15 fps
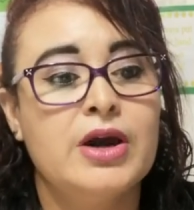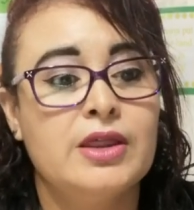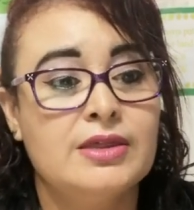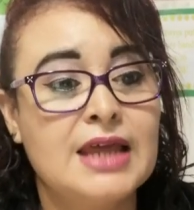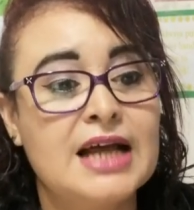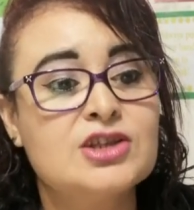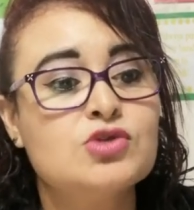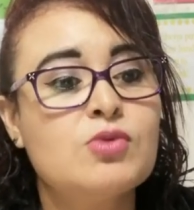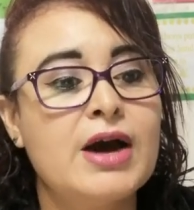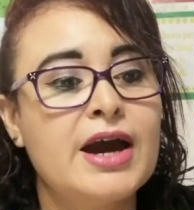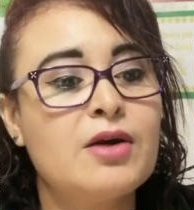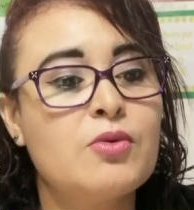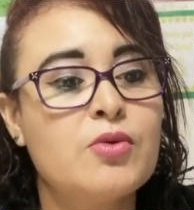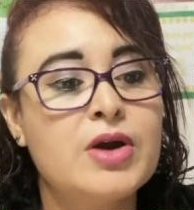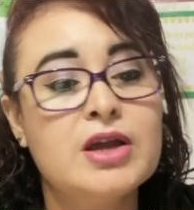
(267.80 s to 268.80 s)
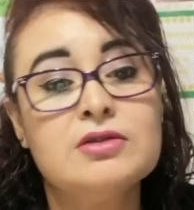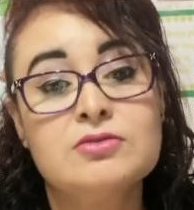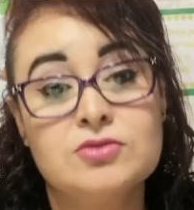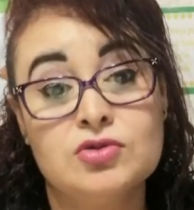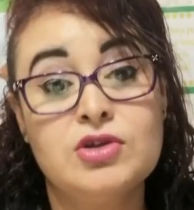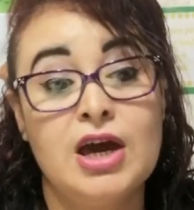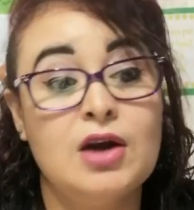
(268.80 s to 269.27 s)
that's why
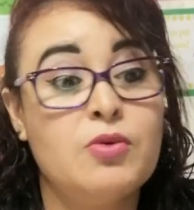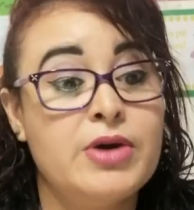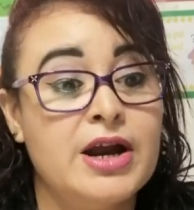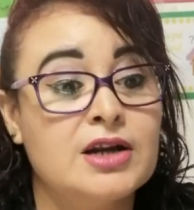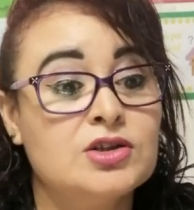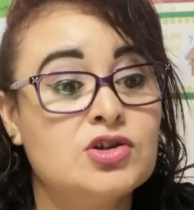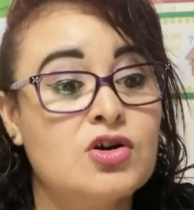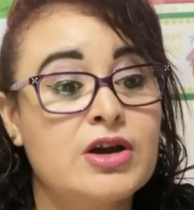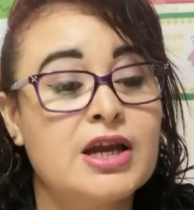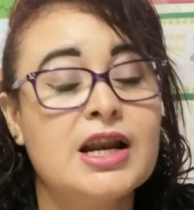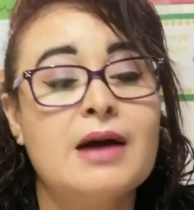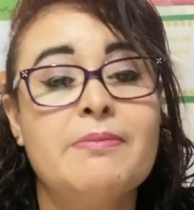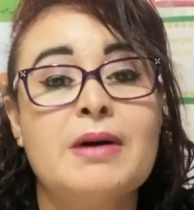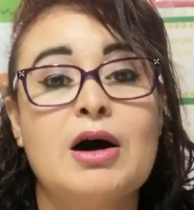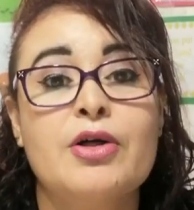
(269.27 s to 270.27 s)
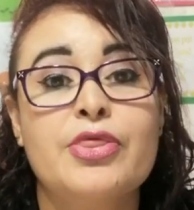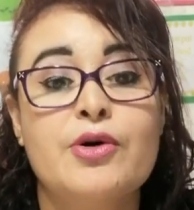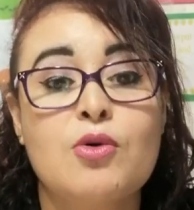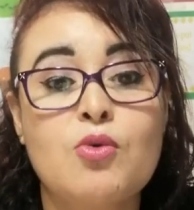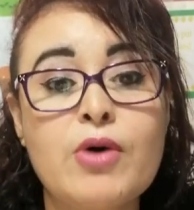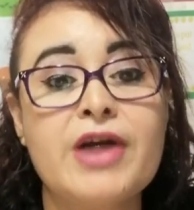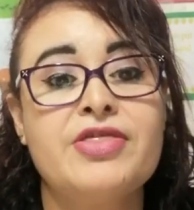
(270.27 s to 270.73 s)
today we are talking about
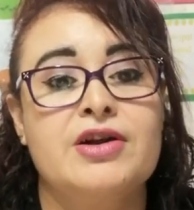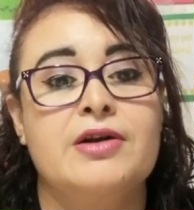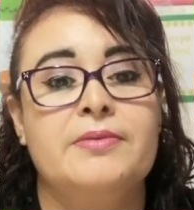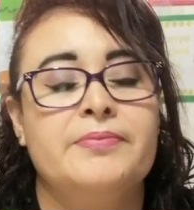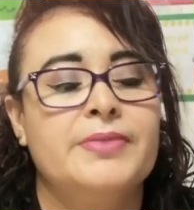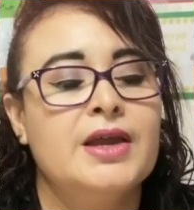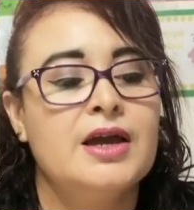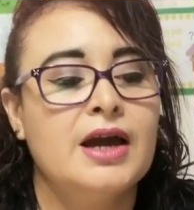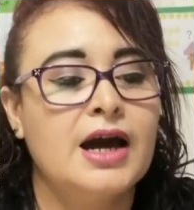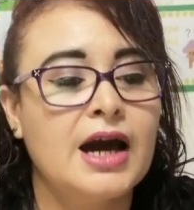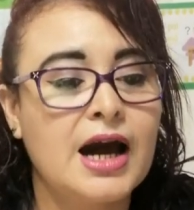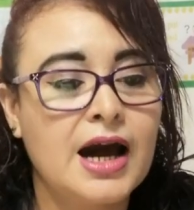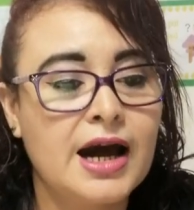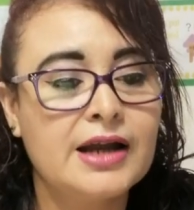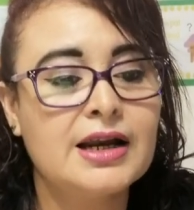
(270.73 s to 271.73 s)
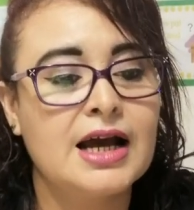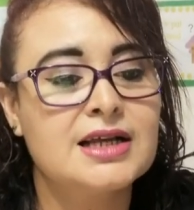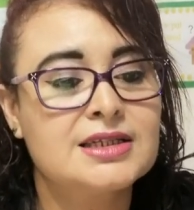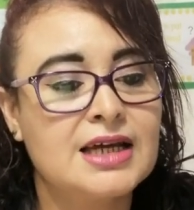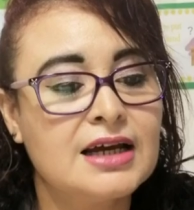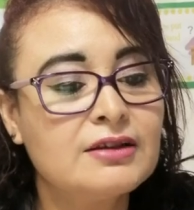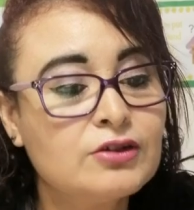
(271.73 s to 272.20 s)
the weather. And
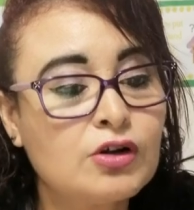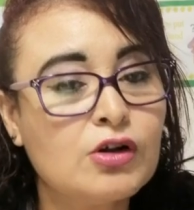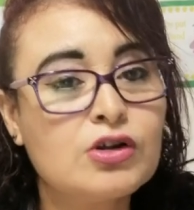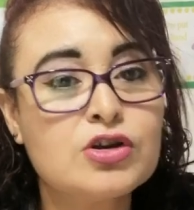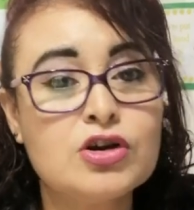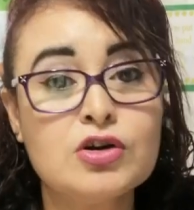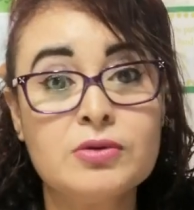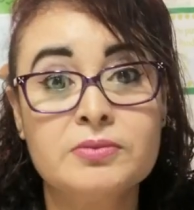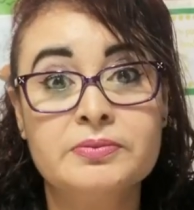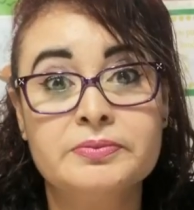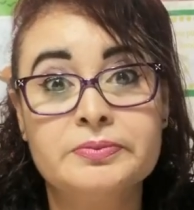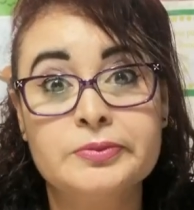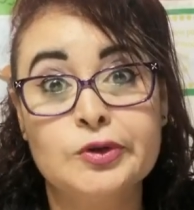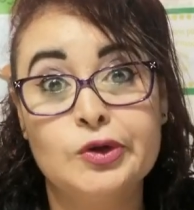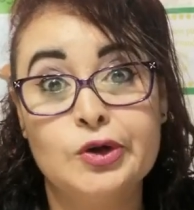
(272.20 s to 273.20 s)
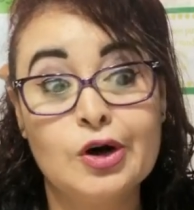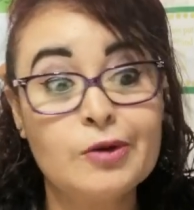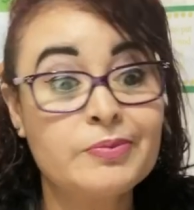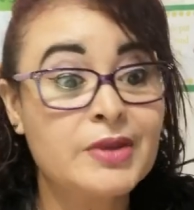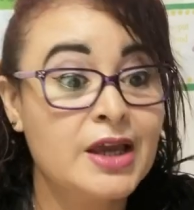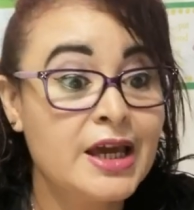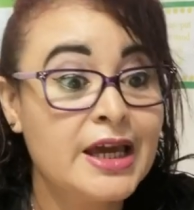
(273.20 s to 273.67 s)
as I told you,
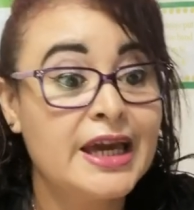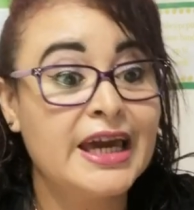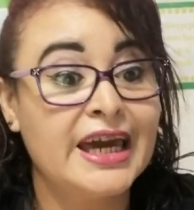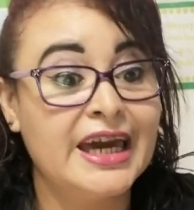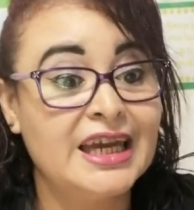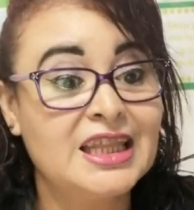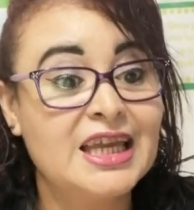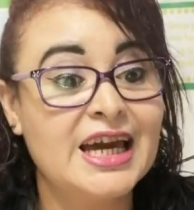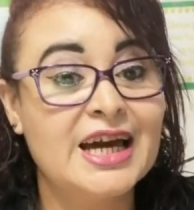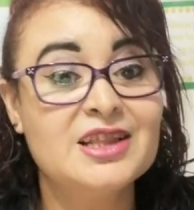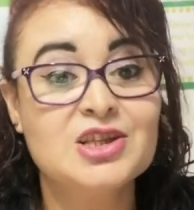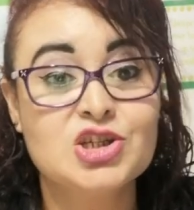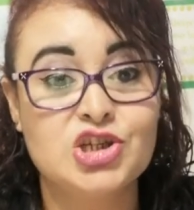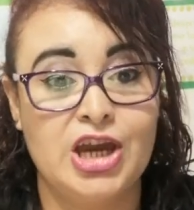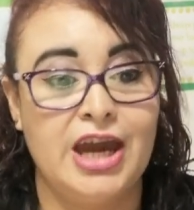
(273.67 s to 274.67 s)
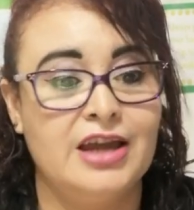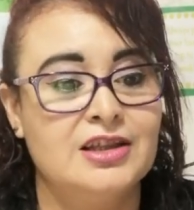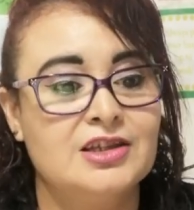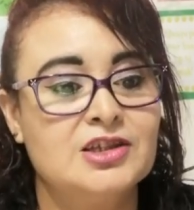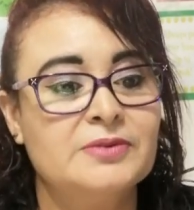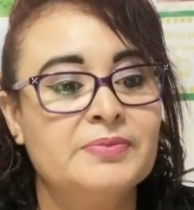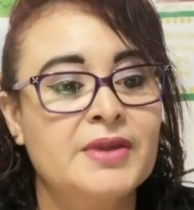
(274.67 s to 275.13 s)
it can
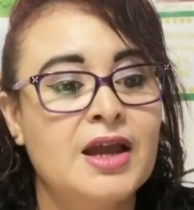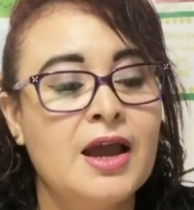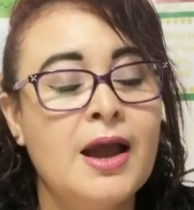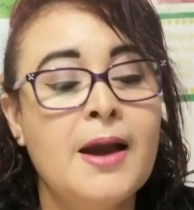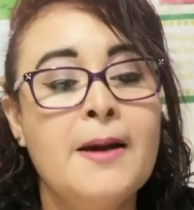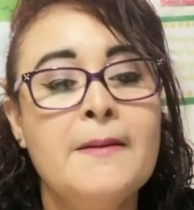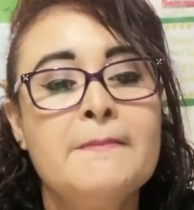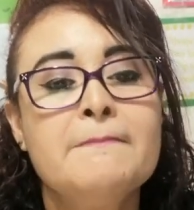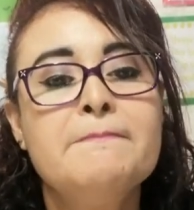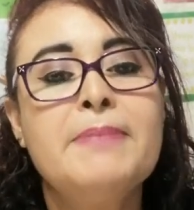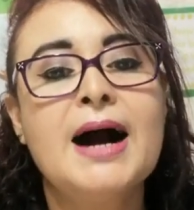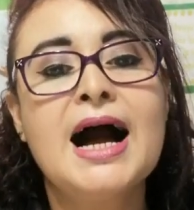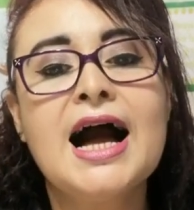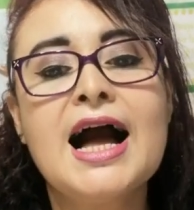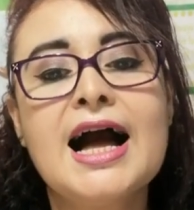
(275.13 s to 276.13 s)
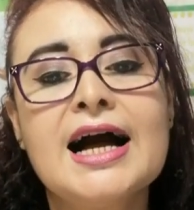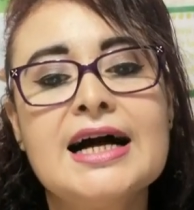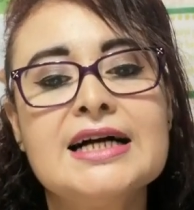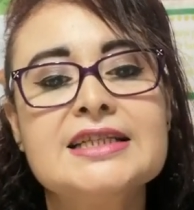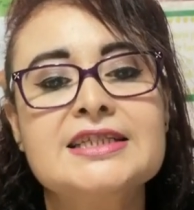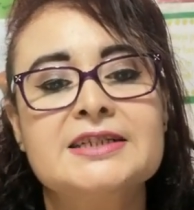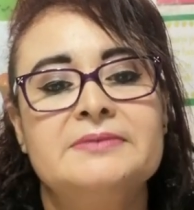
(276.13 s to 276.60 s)
change.
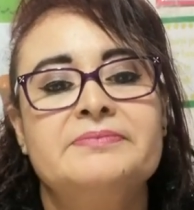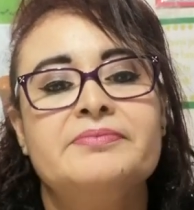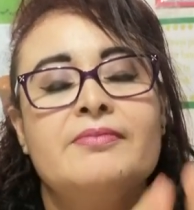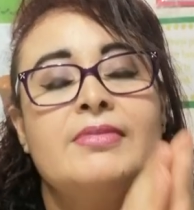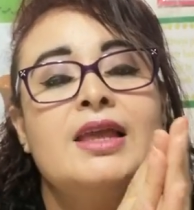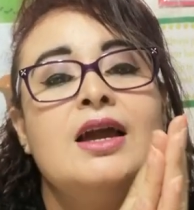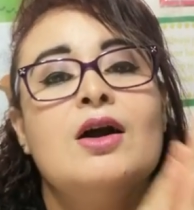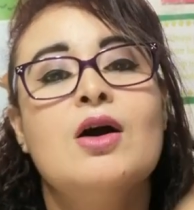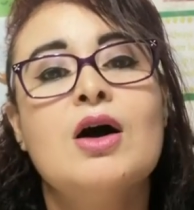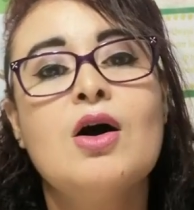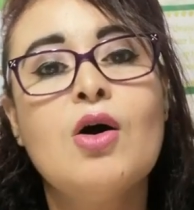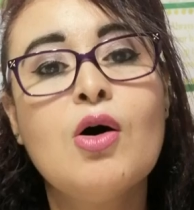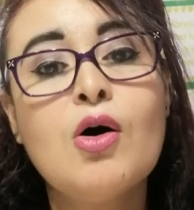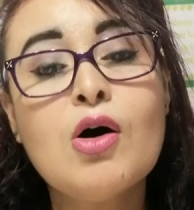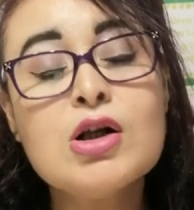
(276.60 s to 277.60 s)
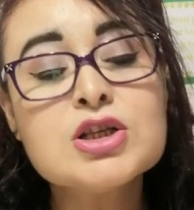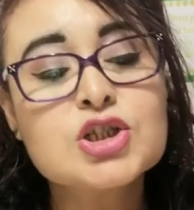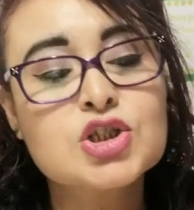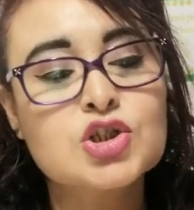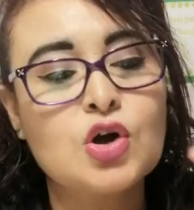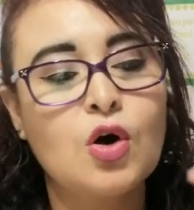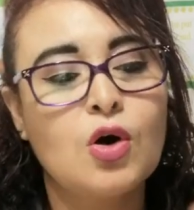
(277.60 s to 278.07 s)
But
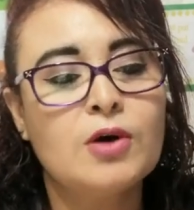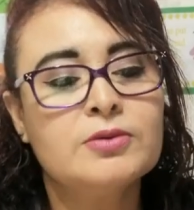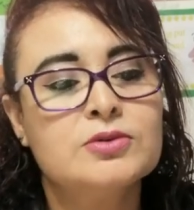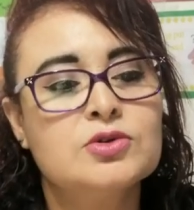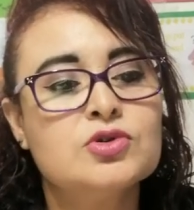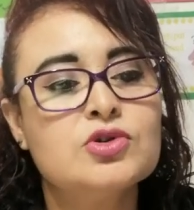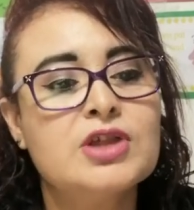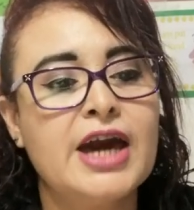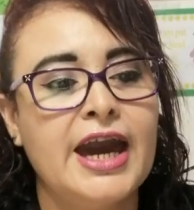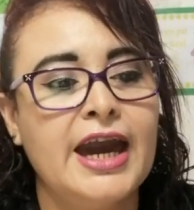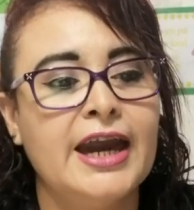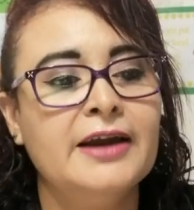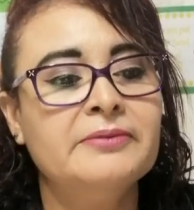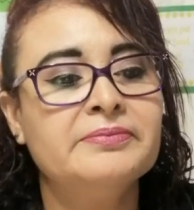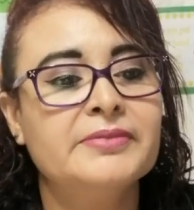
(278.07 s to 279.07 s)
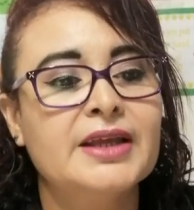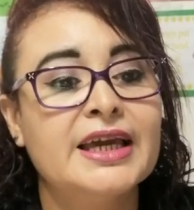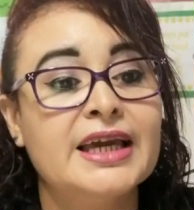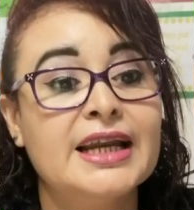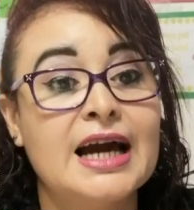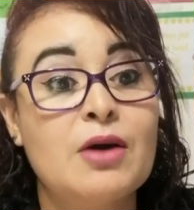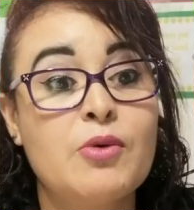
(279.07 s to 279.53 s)
also today
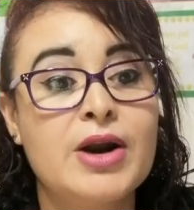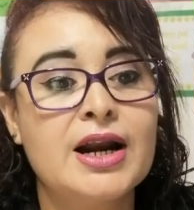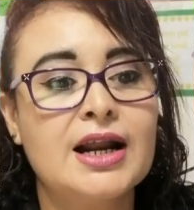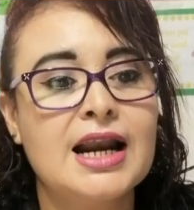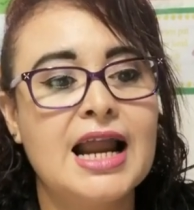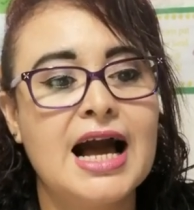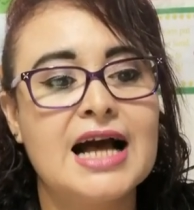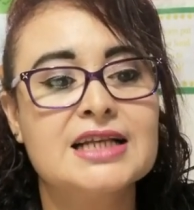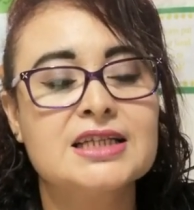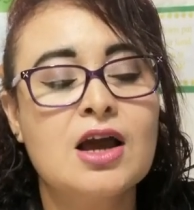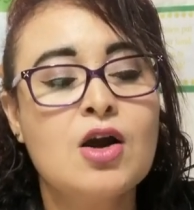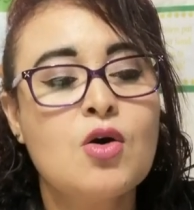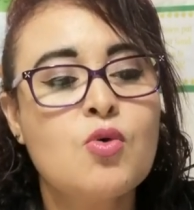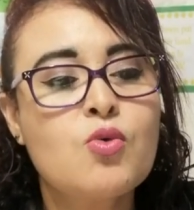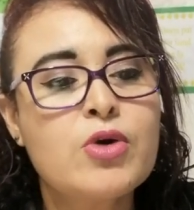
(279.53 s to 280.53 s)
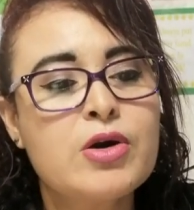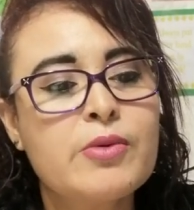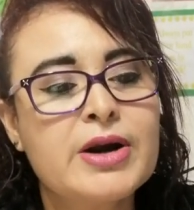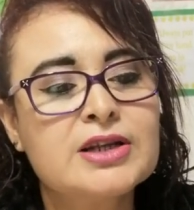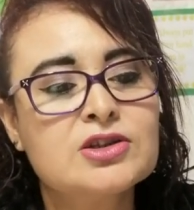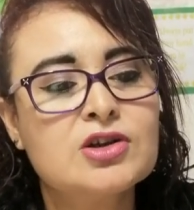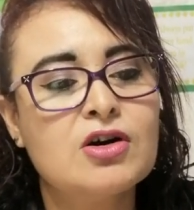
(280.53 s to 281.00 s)
in our class, we
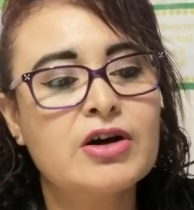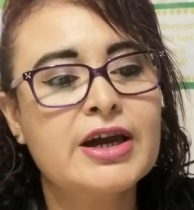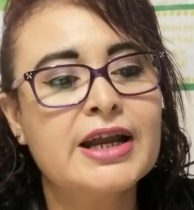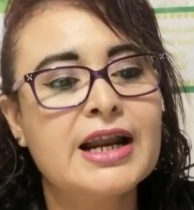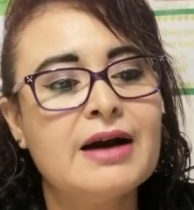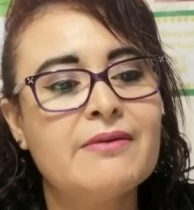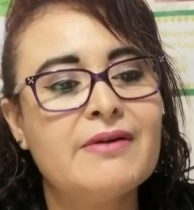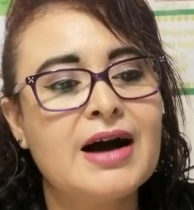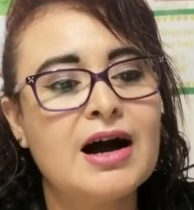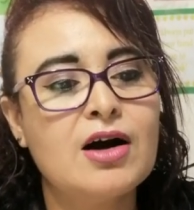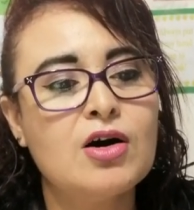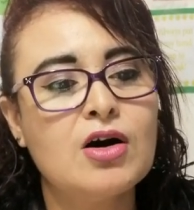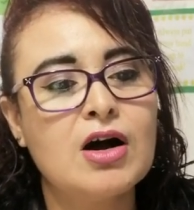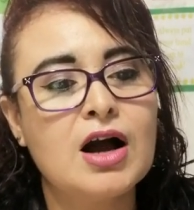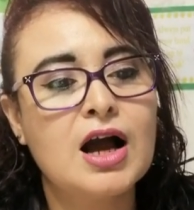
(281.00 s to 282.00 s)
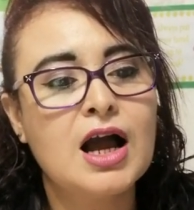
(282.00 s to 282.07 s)
were talking about